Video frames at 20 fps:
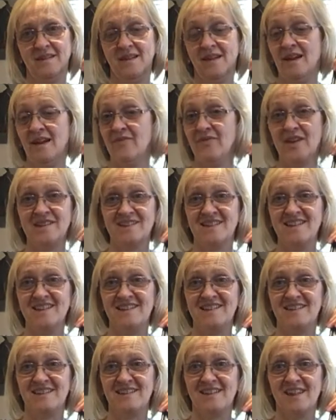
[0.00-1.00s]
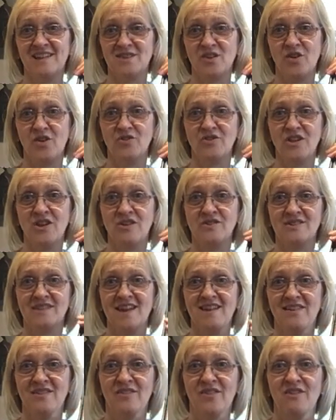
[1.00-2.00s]
and that's it. Here's your whole tone
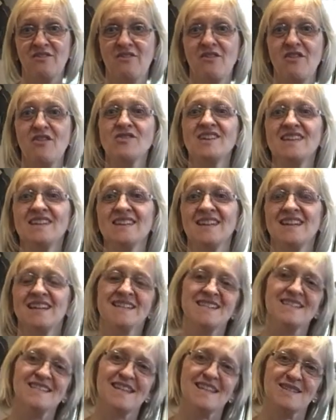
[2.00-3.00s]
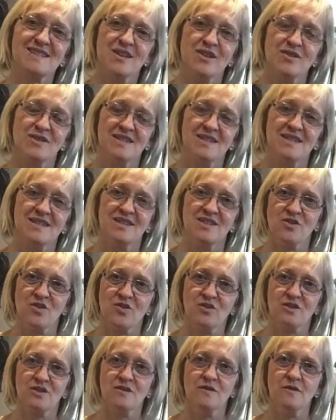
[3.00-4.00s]
scale. There are only 6 notes in each
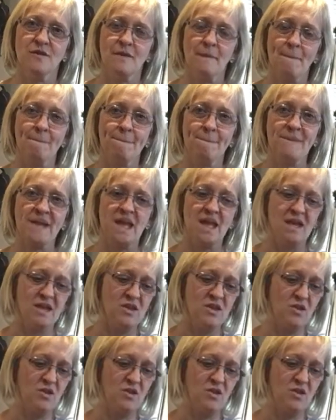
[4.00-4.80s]
octave. You